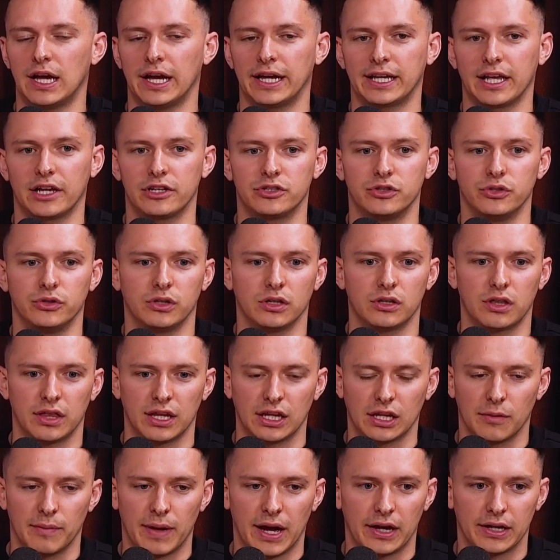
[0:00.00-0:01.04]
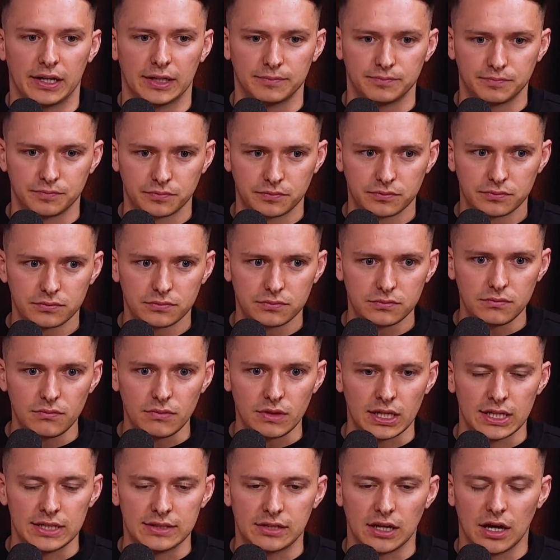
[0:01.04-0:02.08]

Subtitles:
I guess you could think about it in